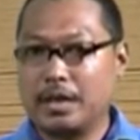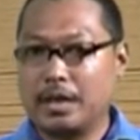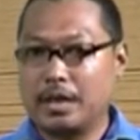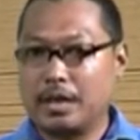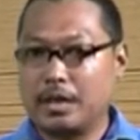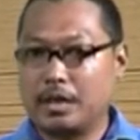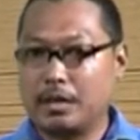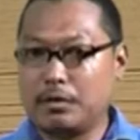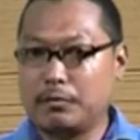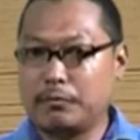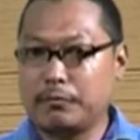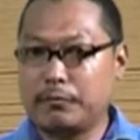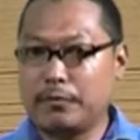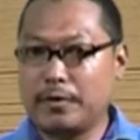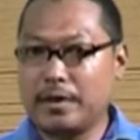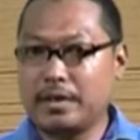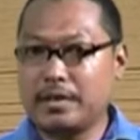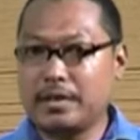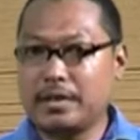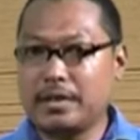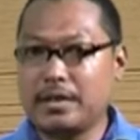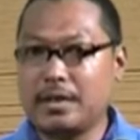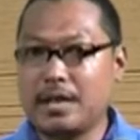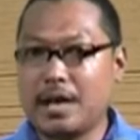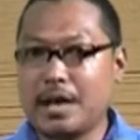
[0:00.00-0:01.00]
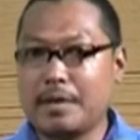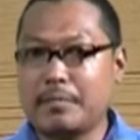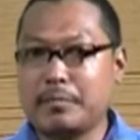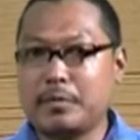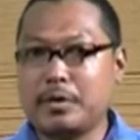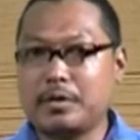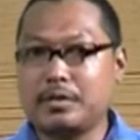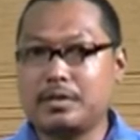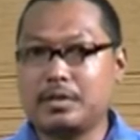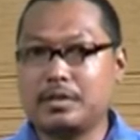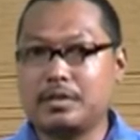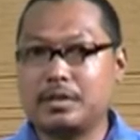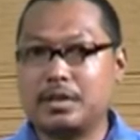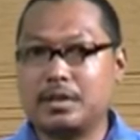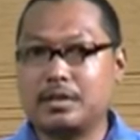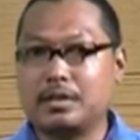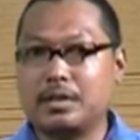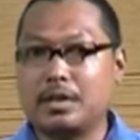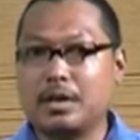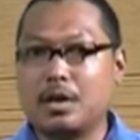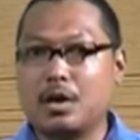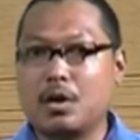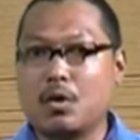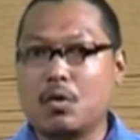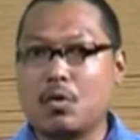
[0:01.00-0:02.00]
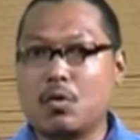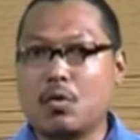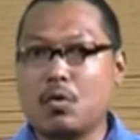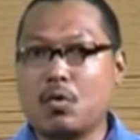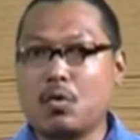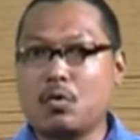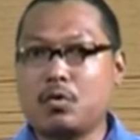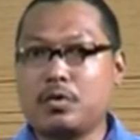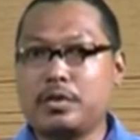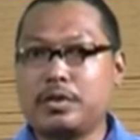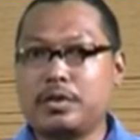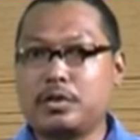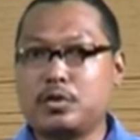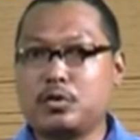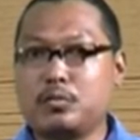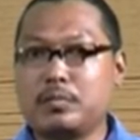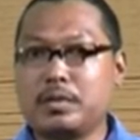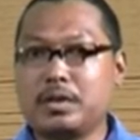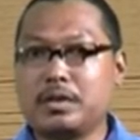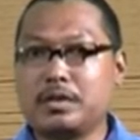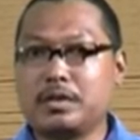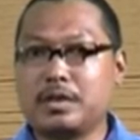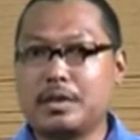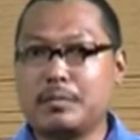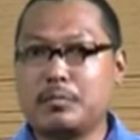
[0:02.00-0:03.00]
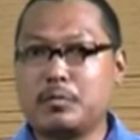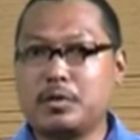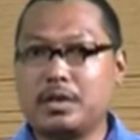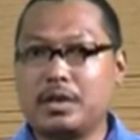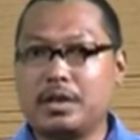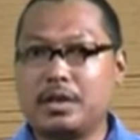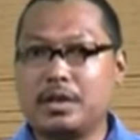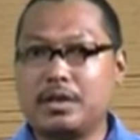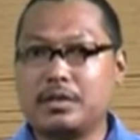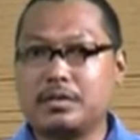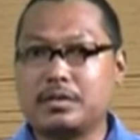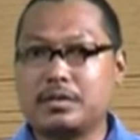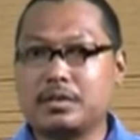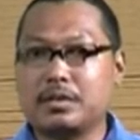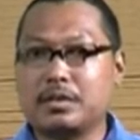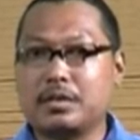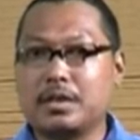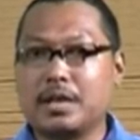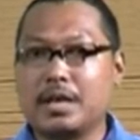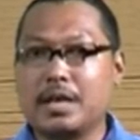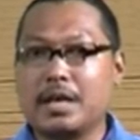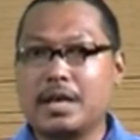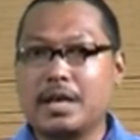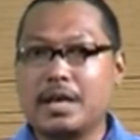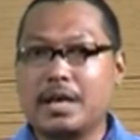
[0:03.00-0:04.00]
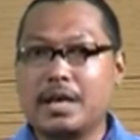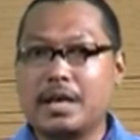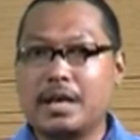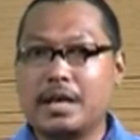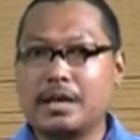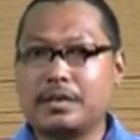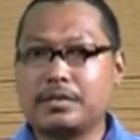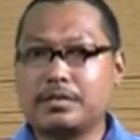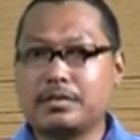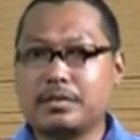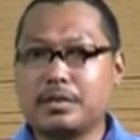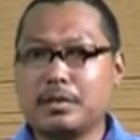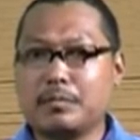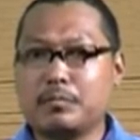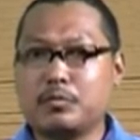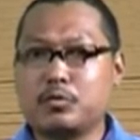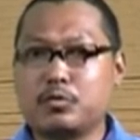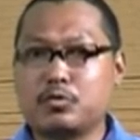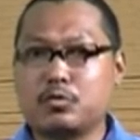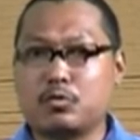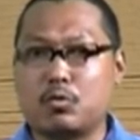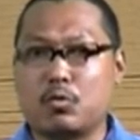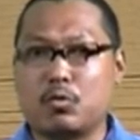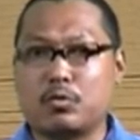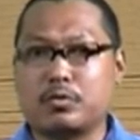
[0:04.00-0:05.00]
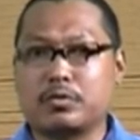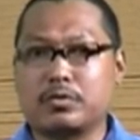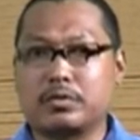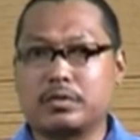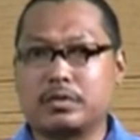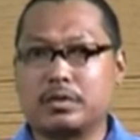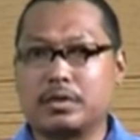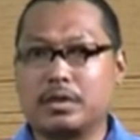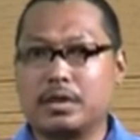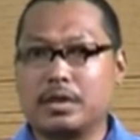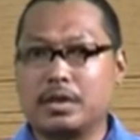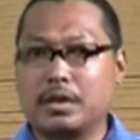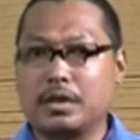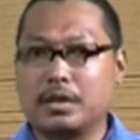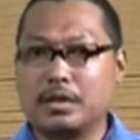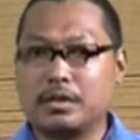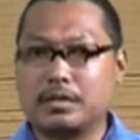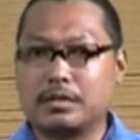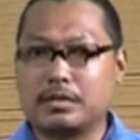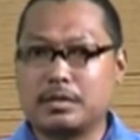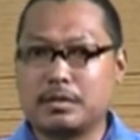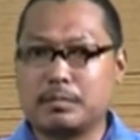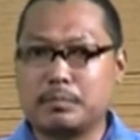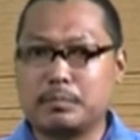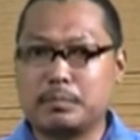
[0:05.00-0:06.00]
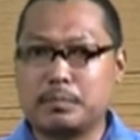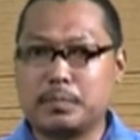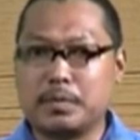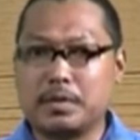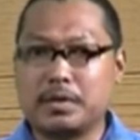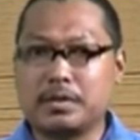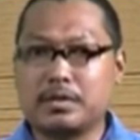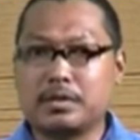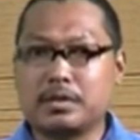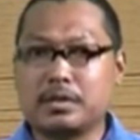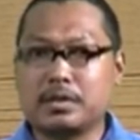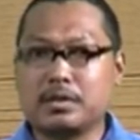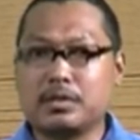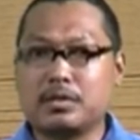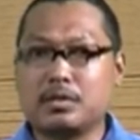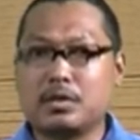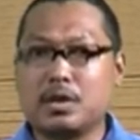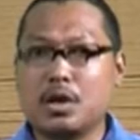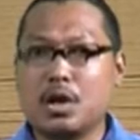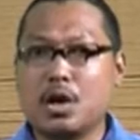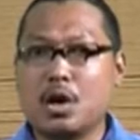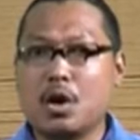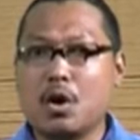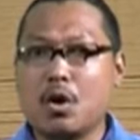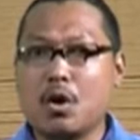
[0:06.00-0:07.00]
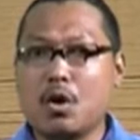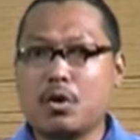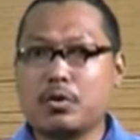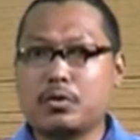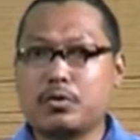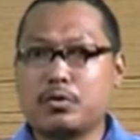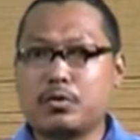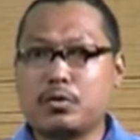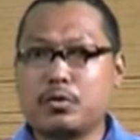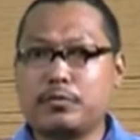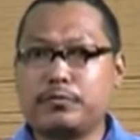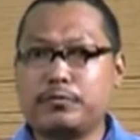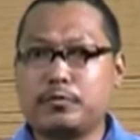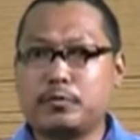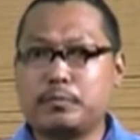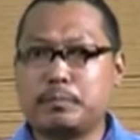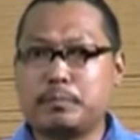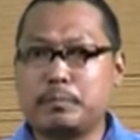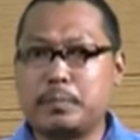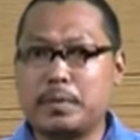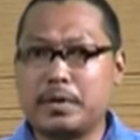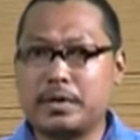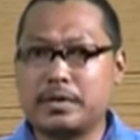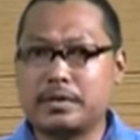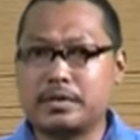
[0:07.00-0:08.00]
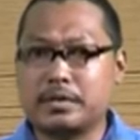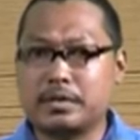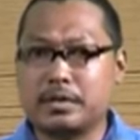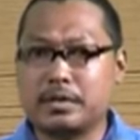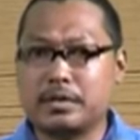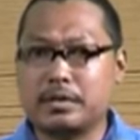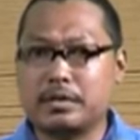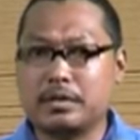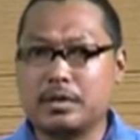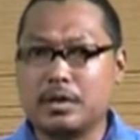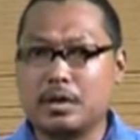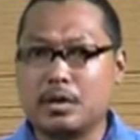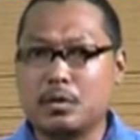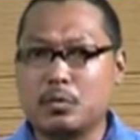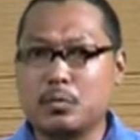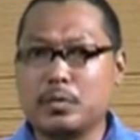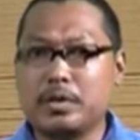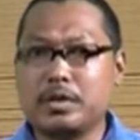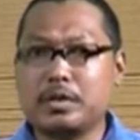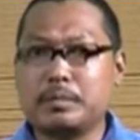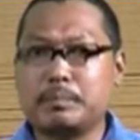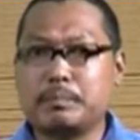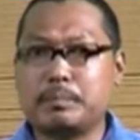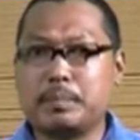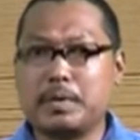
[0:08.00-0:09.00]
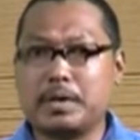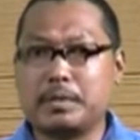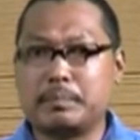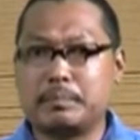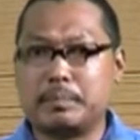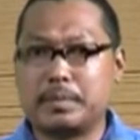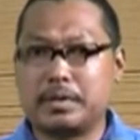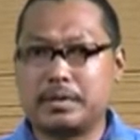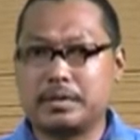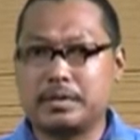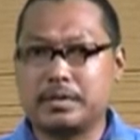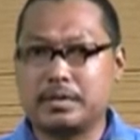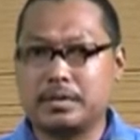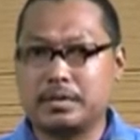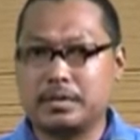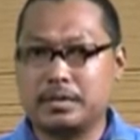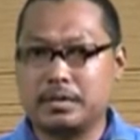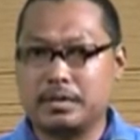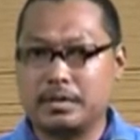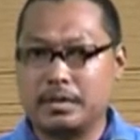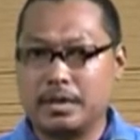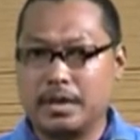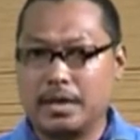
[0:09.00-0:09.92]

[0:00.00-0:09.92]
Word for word: He further elaborated that all human communication has some source, some person or group of person with a purpose.